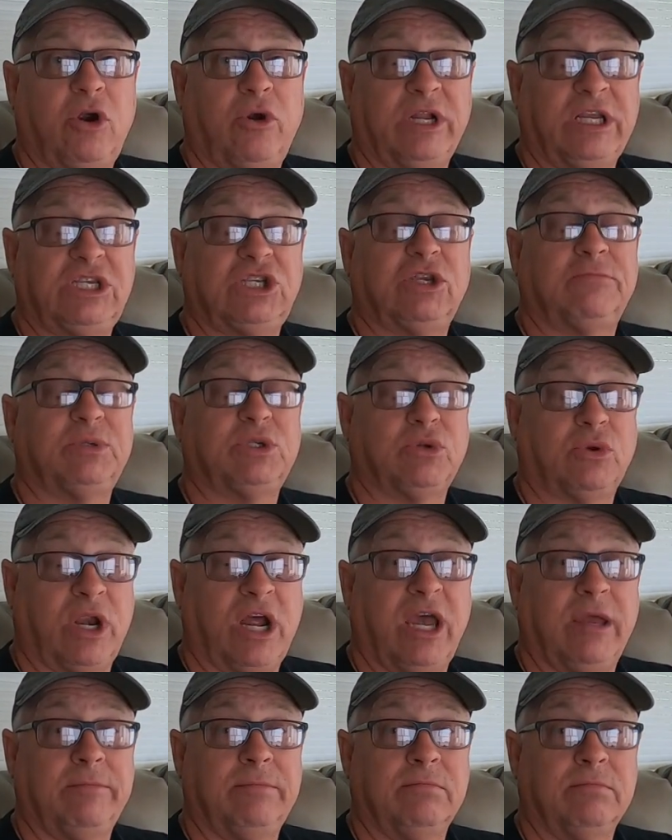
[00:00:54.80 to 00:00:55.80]
already
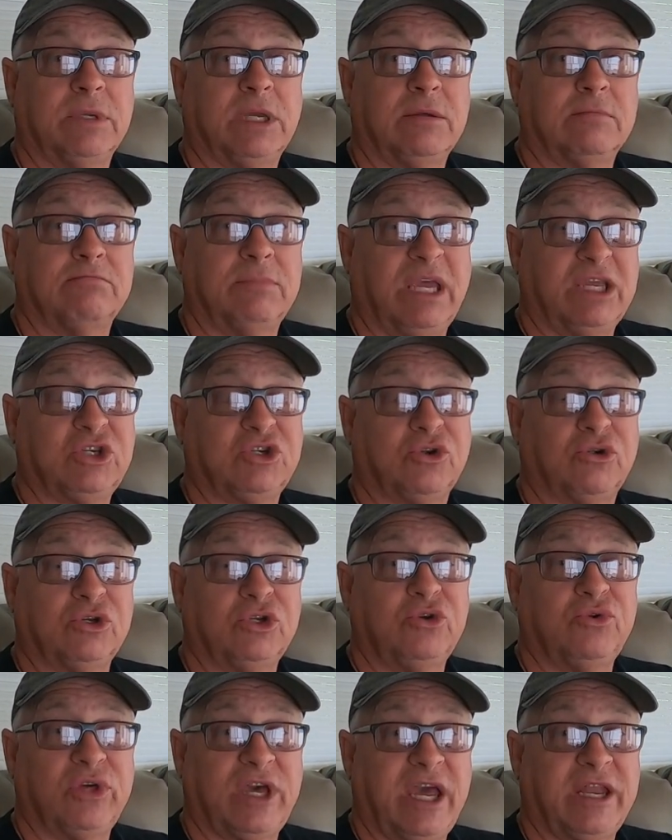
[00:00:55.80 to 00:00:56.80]
subscribed, Make sure
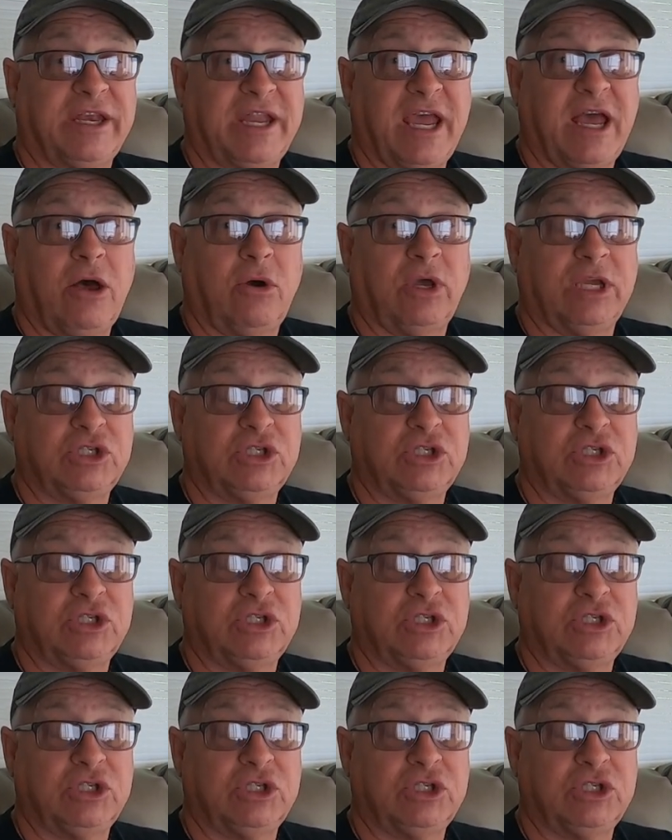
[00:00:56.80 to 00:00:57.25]
and do that now.